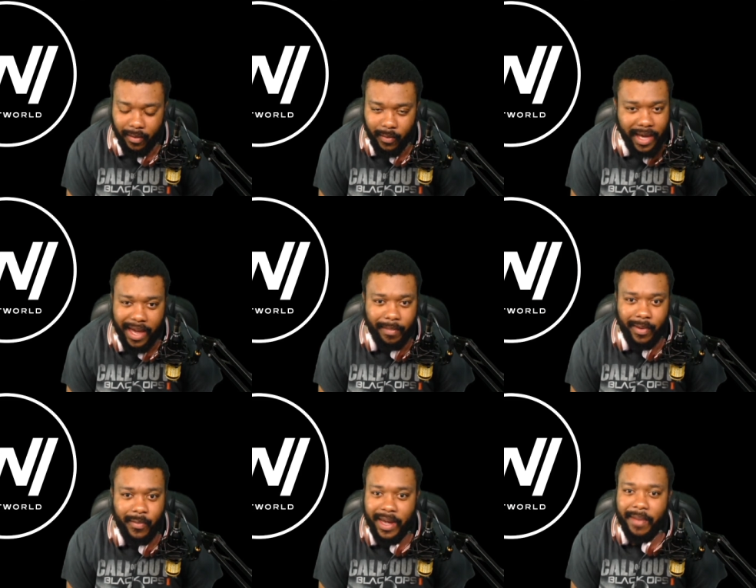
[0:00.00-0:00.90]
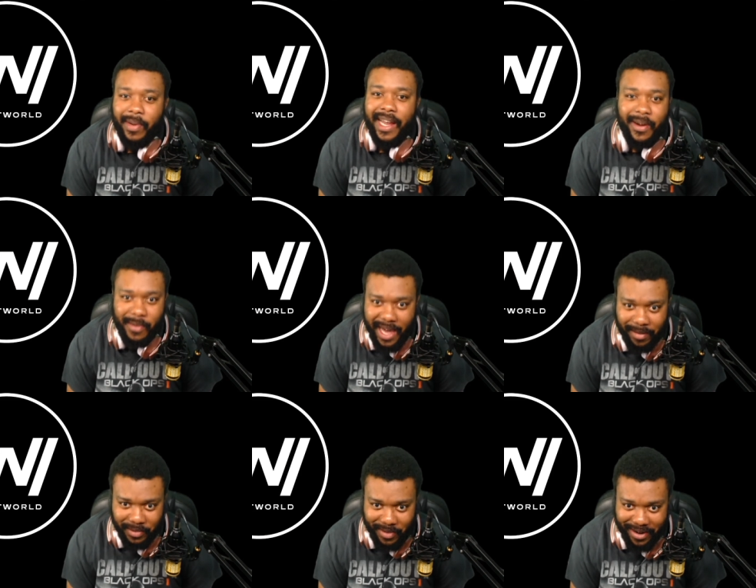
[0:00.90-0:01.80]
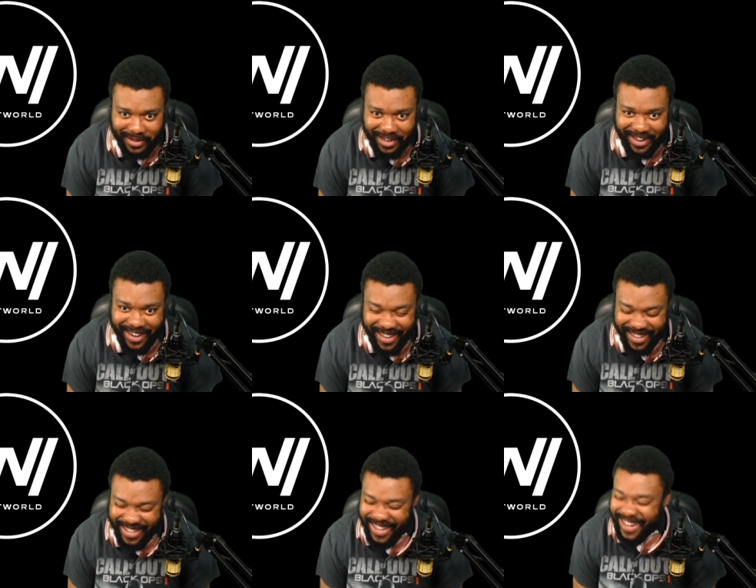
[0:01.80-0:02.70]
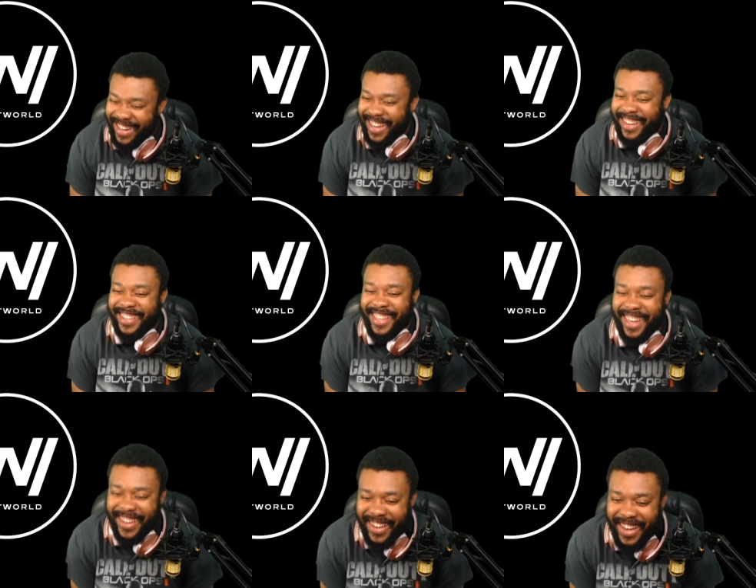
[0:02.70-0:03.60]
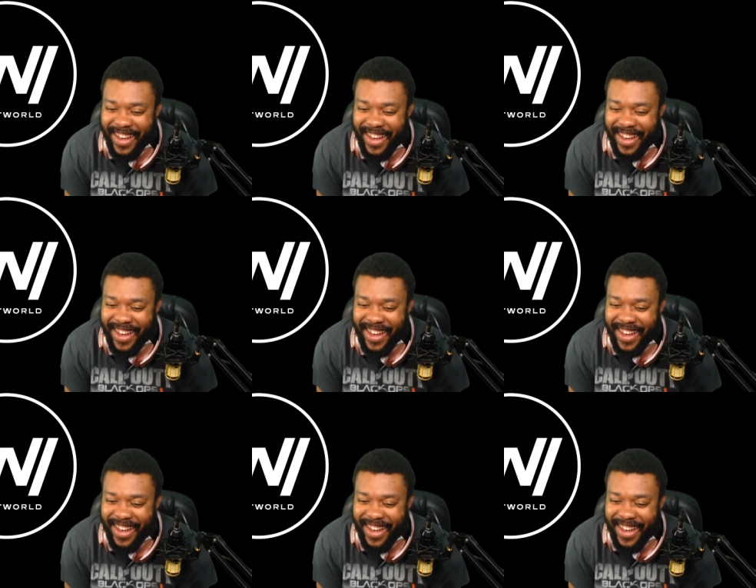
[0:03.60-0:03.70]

We ain't playing no games around here. You know what I'm saying?